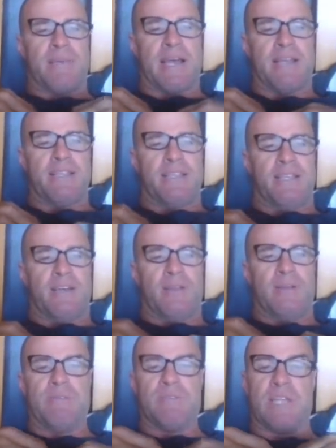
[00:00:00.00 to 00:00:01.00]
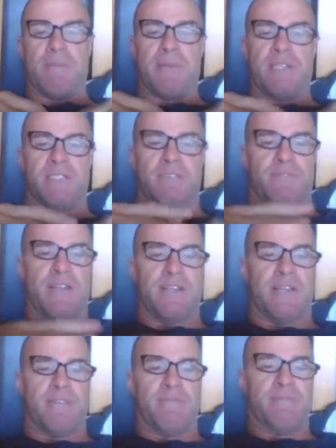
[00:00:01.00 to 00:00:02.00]
but I thought he was our best
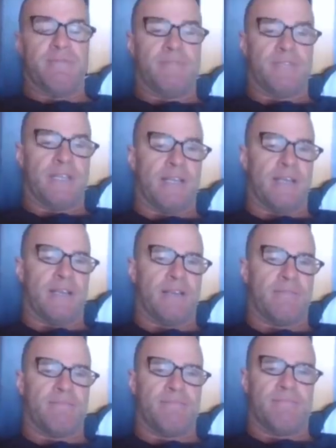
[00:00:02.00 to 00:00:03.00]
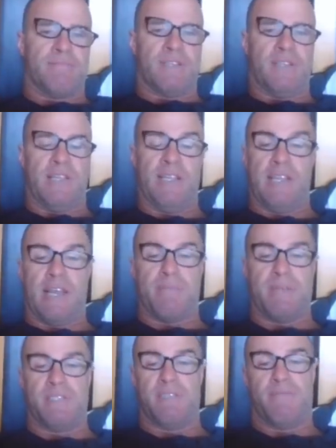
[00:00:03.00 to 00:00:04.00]
defender. Clearly our
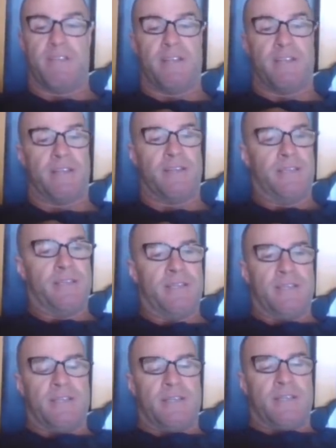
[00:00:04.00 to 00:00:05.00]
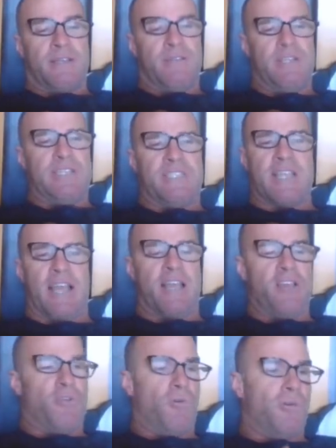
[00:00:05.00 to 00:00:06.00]
best defender. I thought his
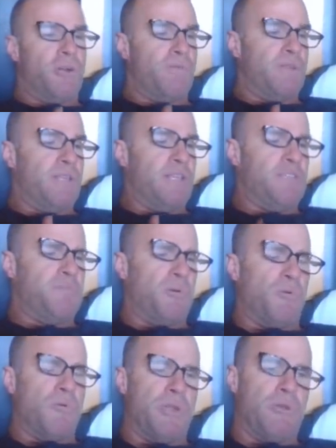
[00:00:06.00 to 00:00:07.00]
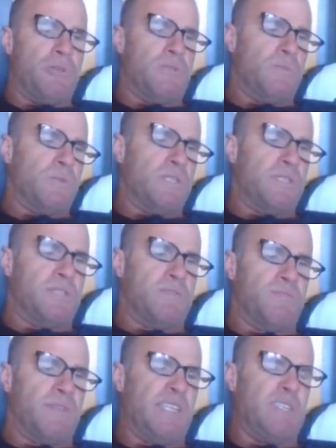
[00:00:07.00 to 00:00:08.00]
second quarter with his ball use
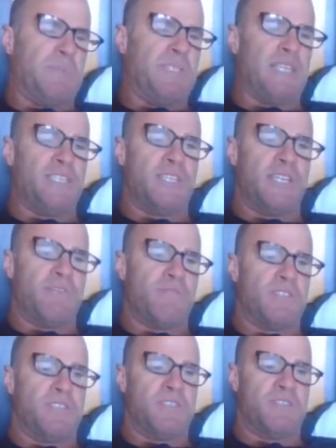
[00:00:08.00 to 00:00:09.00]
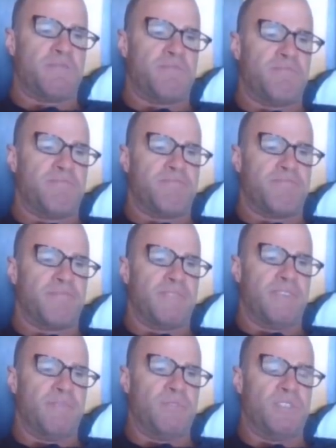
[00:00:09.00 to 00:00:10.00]
and his positioning was just
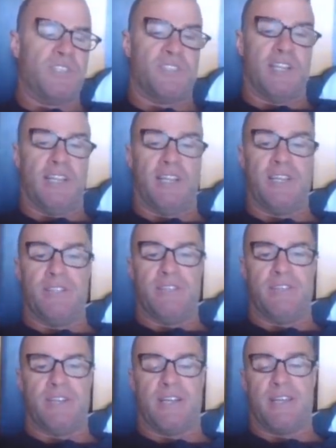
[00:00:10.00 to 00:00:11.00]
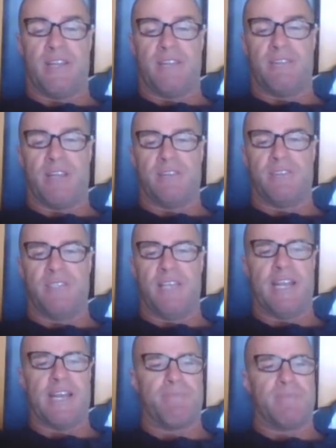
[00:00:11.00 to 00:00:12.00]
elite. You know, those
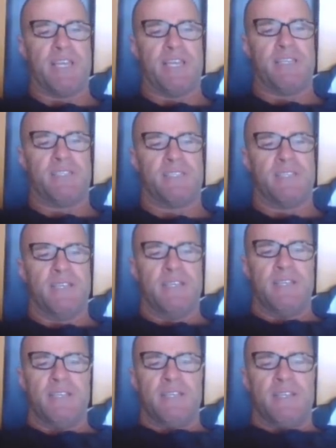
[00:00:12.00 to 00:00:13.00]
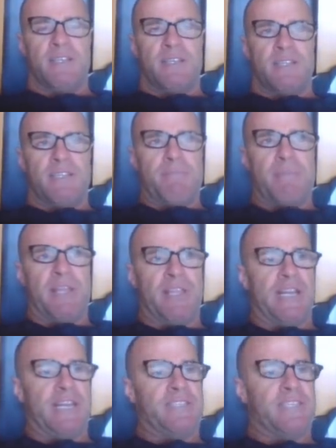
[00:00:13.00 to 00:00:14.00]
hit up kicks, the
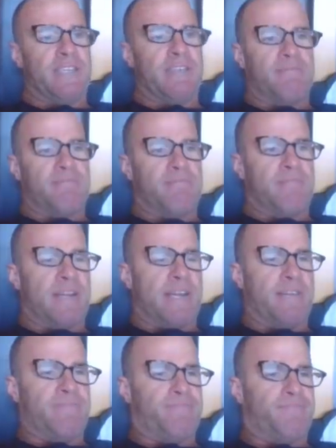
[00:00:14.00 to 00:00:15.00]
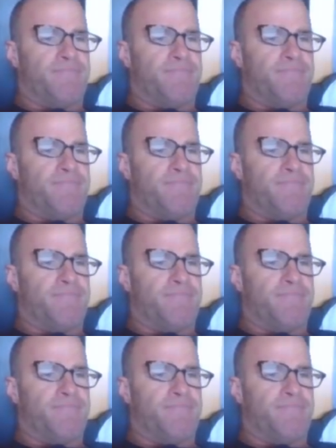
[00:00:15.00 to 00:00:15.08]
ability to, you know,